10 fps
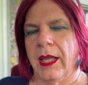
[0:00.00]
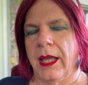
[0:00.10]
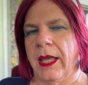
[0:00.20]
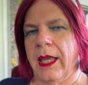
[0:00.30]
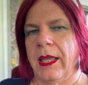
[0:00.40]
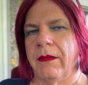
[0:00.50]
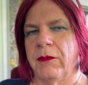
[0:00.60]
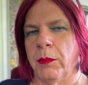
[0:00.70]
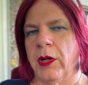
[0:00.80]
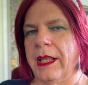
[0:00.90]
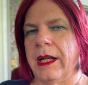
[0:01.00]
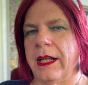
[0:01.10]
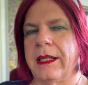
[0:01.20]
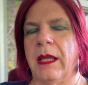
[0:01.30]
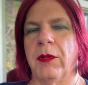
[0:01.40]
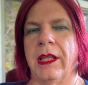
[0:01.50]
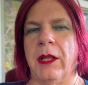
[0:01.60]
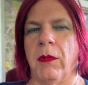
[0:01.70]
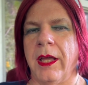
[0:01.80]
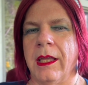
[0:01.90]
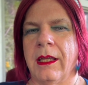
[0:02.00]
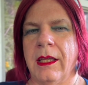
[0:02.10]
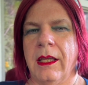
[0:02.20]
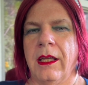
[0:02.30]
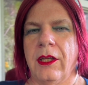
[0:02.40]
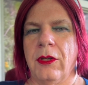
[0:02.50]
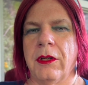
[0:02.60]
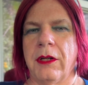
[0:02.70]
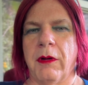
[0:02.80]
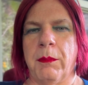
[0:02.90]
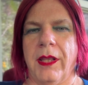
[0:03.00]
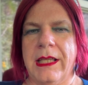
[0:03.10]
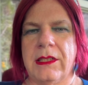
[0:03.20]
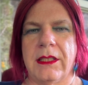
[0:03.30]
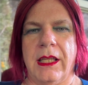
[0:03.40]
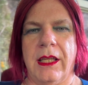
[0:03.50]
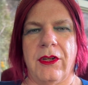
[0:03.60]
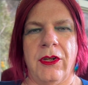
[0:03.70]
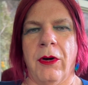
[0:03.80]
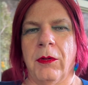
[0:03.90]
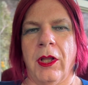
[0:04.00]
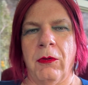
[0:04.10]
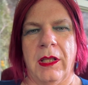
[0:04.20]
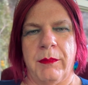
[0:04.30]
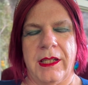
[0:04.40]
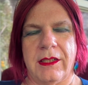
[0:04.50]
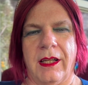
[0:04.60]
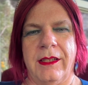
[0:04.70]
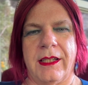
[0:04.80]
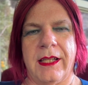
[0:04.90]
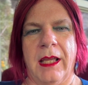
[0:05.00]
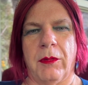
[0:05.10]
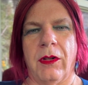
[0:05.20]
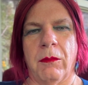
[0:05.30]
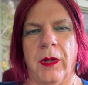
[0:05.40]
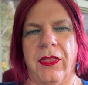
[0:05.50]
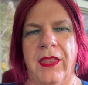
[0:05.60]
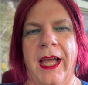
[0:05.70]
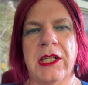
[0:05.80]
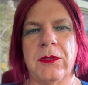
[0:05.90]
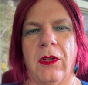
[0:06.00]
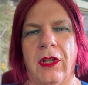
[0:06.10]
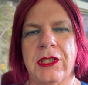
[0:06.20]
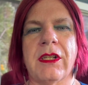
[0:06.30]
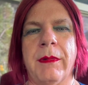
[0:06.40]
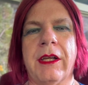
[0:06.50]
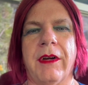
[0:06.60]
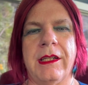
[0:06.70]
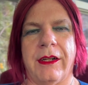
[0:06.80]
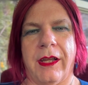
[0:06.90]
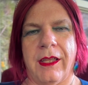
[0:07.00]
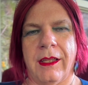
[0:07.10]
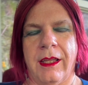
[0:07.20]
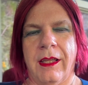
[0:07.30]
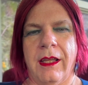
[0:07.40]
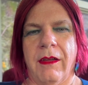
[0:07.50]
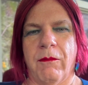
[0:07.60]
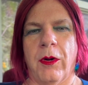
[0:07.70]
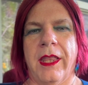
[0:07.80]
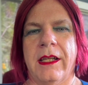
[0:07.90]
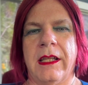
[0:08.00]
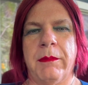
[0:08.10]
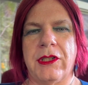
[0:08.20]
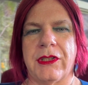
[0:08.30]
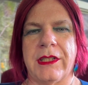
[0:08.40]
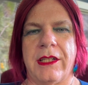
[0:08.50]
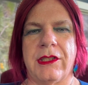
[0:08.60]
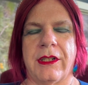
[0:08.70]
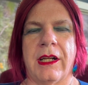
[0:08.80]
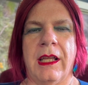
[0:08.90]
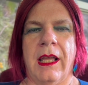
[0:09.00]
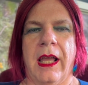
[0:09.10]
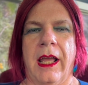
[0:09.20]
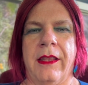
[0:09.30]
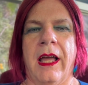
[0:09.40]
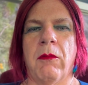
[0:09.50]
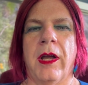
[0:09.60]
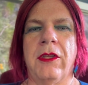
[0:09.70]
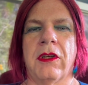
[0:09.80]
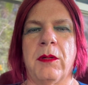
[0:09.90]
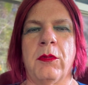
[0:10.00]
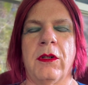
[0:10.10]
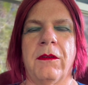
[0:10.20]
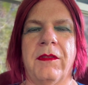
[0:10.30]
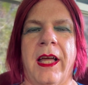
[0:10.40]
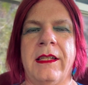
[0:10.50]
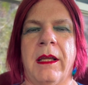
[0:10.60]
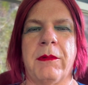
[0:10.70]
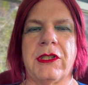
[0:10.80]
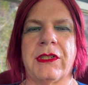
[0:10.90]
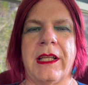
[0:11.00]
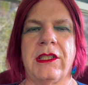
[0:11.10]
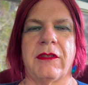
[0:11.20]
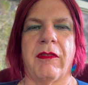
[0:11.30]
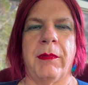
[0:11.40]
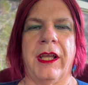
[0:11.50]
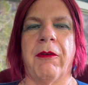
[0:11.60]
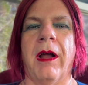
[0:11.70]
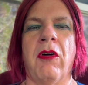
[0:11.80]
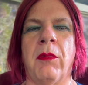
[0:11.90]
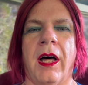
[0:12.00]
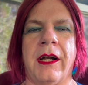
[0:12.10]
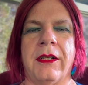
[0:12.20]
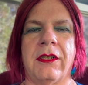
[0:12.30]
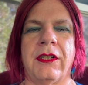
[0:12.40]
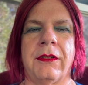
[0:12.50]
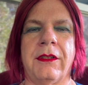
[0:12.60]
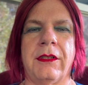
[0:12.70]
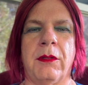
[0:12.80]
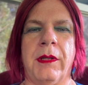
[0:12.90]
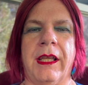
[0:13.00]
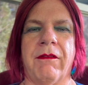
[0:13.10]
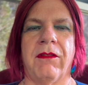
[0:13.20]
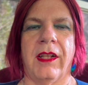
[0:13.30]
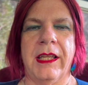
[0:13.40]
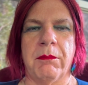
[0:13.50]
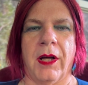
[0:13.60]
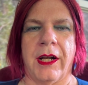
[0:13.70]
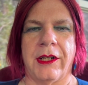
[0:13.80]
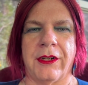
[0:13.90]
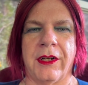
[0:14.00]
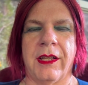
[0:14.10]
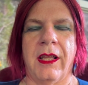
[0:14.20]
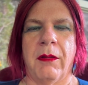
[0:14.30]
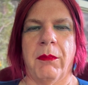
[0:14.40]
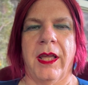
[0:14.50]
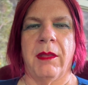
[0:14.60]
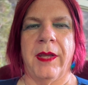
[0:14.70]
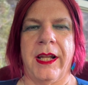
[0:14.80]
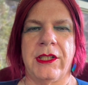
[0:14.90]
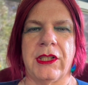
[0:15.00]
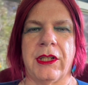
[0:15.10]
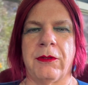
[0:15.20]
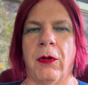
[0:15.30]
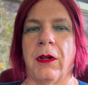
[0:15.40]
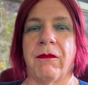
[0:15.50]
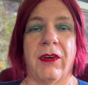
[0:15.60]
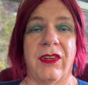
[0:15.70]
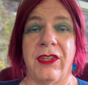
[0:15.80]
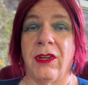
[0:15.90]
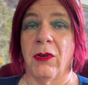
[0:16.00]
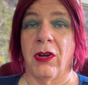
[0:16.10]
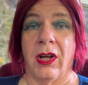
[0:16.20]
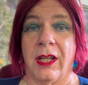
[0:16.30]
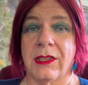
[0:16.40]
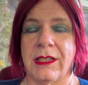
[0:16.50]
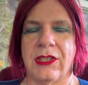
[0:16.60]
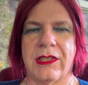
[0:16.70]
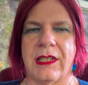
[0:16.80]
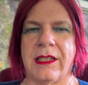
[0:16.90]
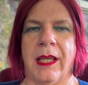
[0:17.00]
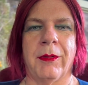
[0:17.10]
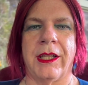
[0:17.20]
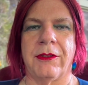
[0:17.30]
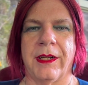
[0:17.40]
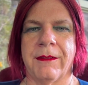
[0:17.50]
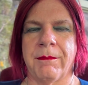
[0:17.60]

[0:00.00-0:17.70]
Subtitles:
hey, if you're putting it in a table anyway, you could replace the no low limit in the table with the actual launch commit criteria for that temperature sensor, and that way you could move that temperature sensor from being ground monitored to being flight monitored by the main engine controller for no cost. It's just a table entry.